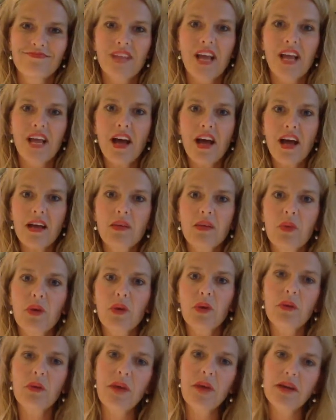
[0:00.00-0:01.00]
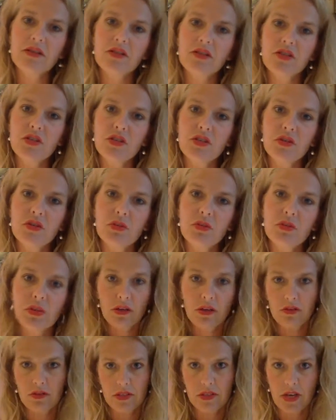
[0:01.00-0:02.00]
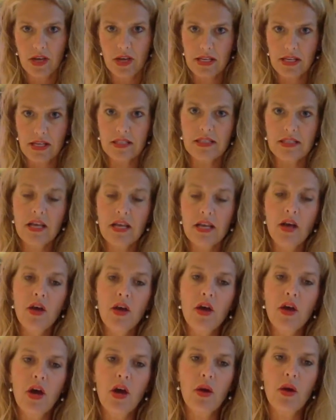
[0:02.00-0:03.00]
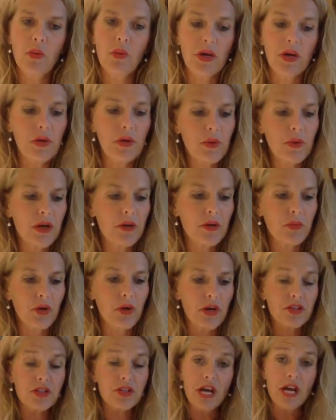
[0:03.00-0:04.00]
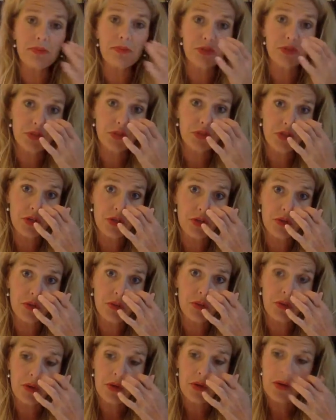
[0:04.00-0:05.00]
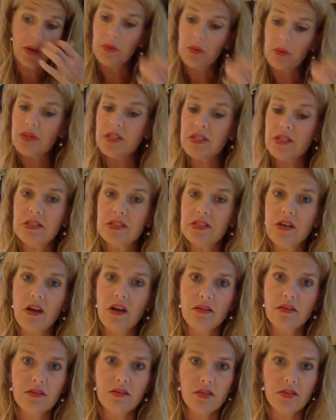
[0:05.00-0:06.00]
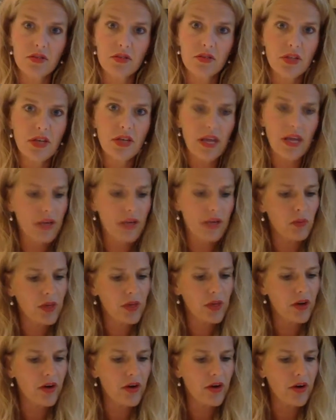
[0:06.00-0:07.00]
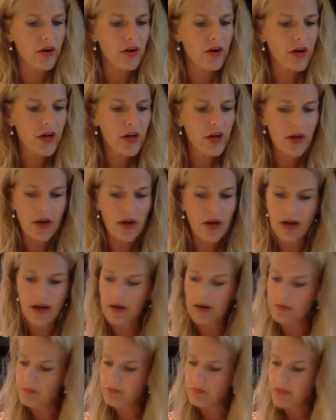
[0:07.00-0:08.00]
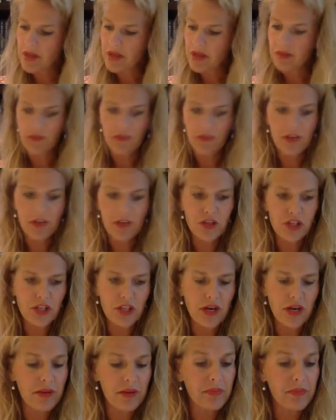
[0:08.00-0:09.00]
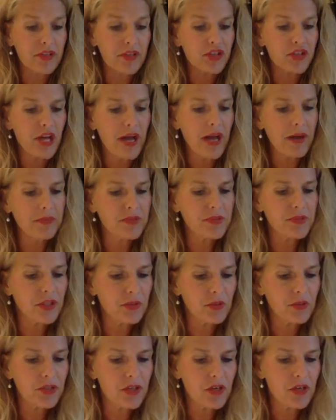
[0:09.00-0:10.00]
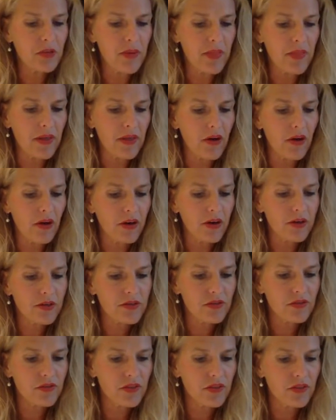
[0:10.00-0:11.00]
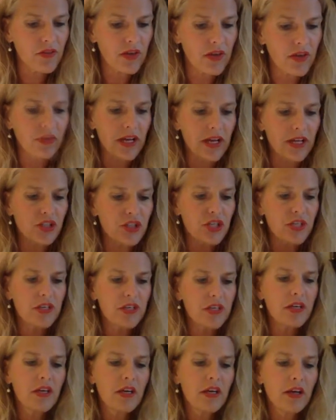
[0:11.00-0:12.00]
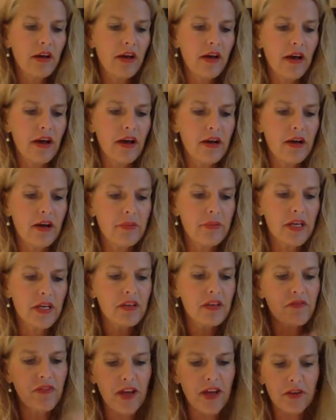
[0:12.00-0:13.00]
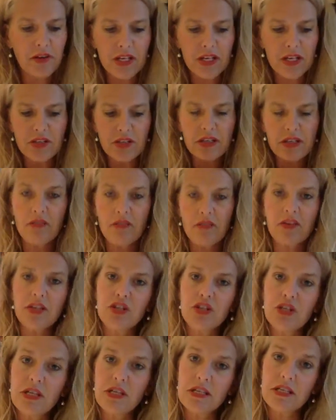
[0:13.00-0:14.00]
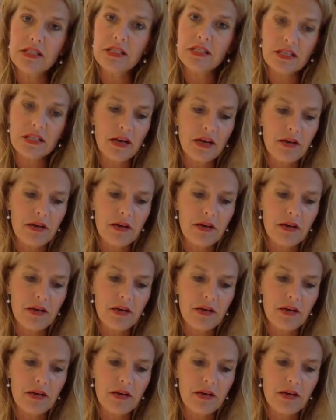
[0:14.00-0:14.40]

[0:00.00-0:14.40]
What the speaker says: Hi, and welcome back to Political Science 101. We're on Chapter 2, which is the Constitution, and we are finishing up the chapter. We're talking about the Articles of Confederation. A confederation, the definition is